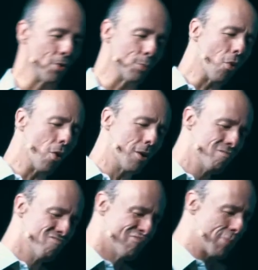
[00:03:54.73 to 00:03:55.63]
I was born,
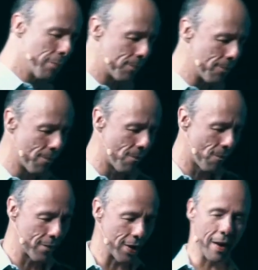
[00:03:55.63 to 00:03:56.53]

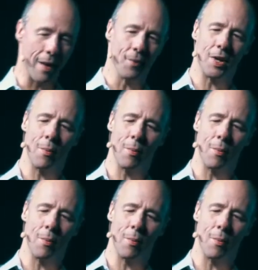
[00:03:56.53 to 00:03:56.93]
I was